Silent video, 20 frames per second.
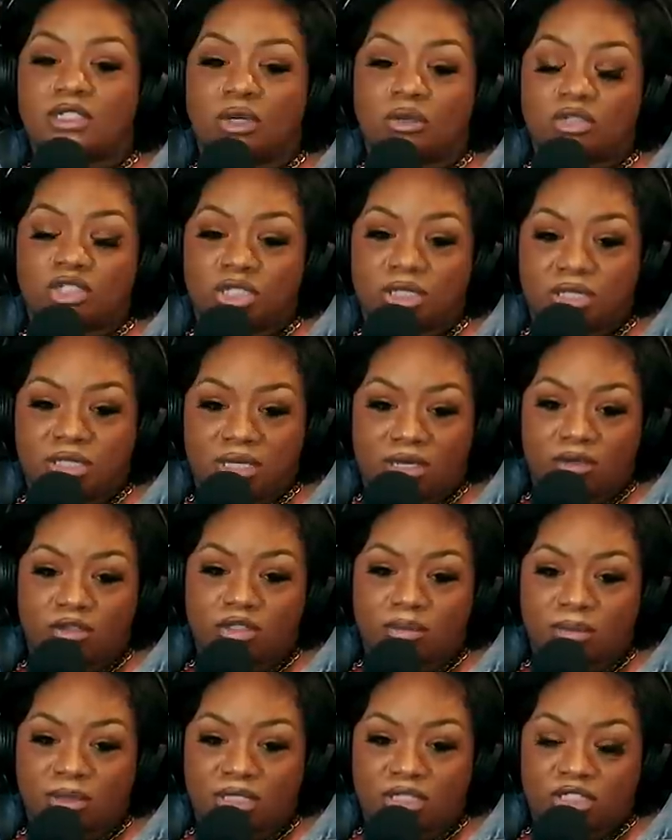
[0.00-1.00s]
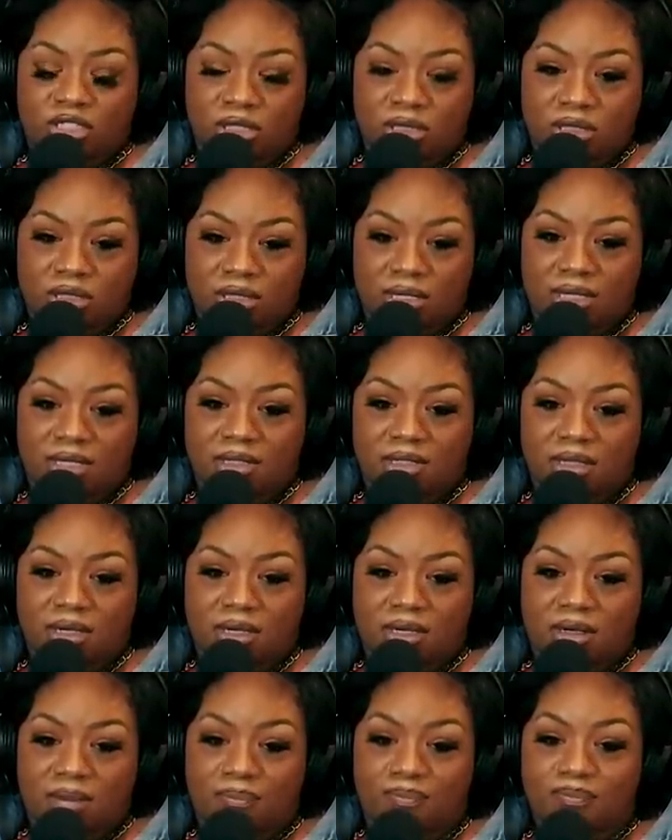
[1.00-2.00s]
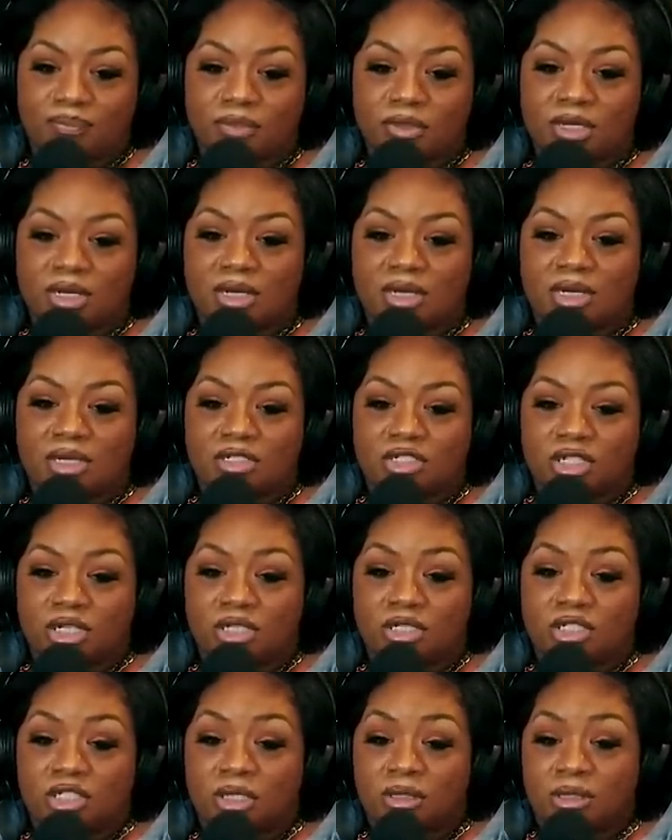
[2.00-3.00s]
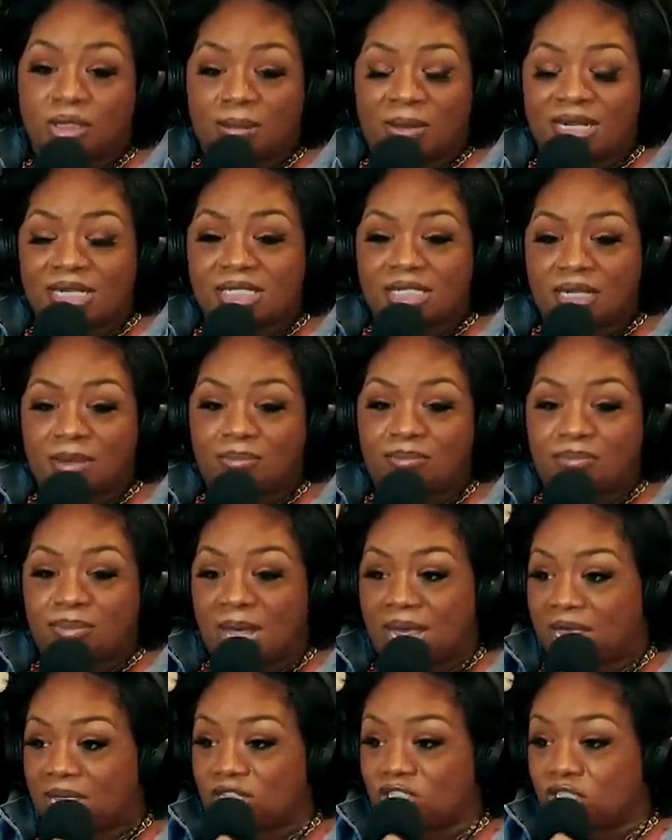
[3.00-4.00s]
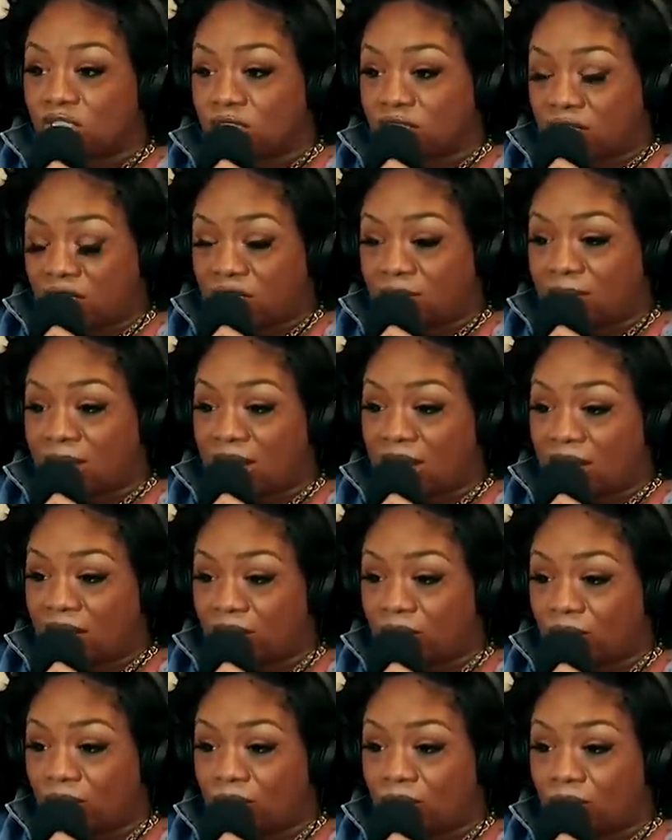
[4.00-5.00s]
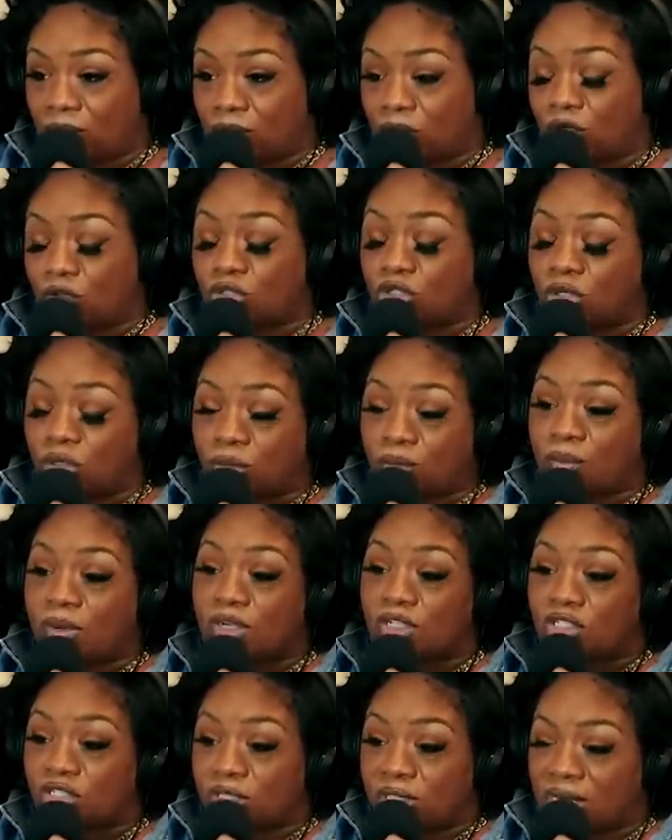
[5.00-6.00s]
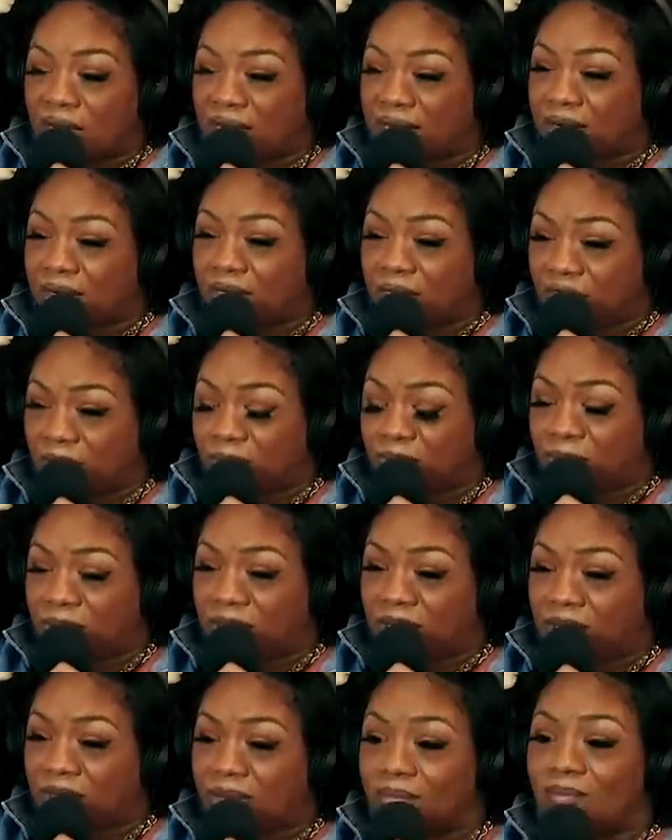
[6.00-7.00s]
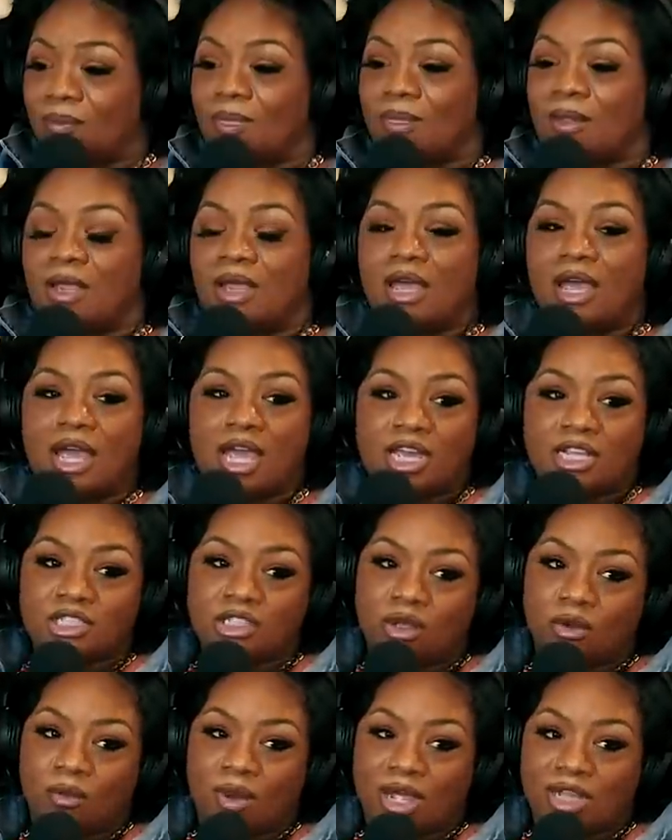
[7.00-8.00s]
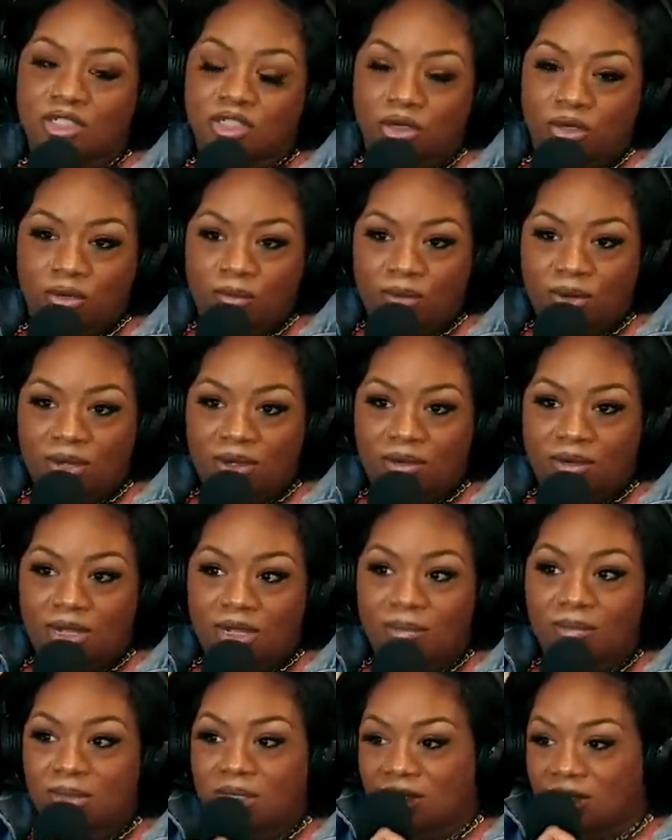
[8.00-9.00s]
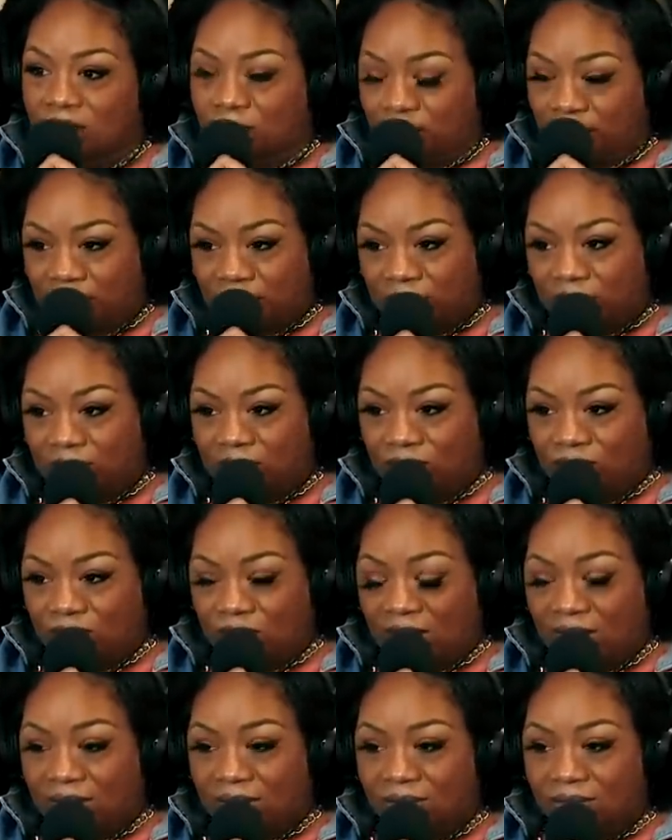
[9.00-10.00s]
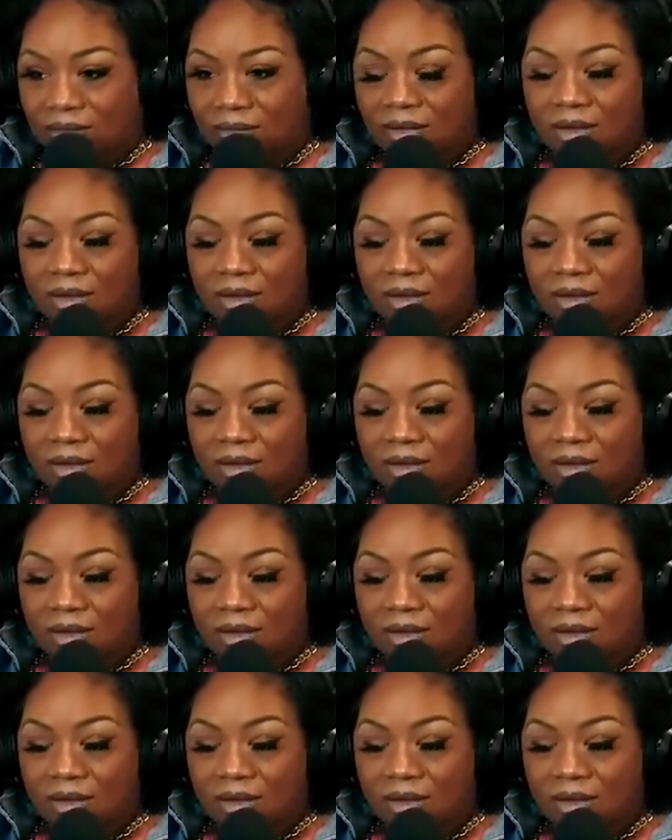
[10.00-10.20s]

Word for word: So she tells me, she says, um, she, she somebody said, Pat, she's standing behind you. You know, turn around. She got an ink pen. And so I turn around and me and this bitch get to fight